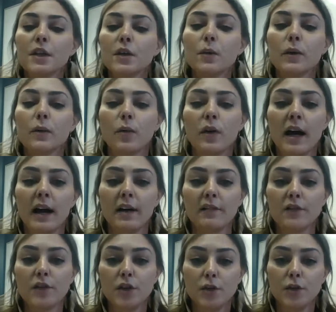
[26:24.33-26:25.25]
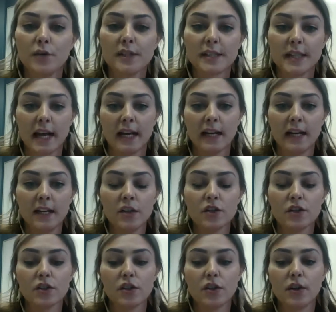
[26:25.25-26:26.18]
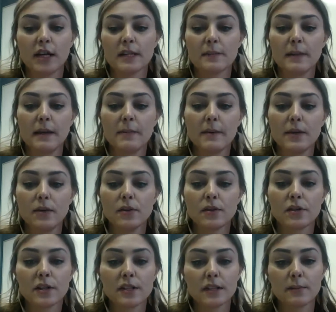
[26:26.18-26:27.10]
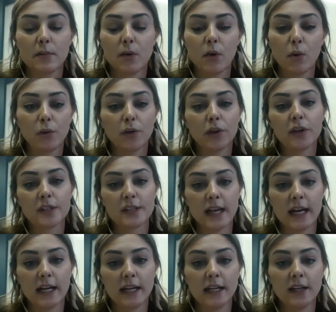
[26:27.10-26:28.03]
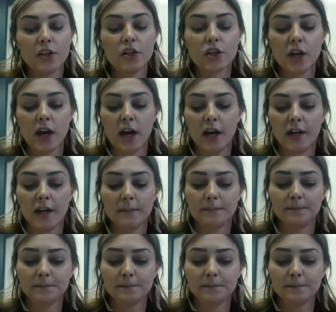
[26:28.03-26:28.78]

Also, we will have new signage. So you guys may be used to some older signage.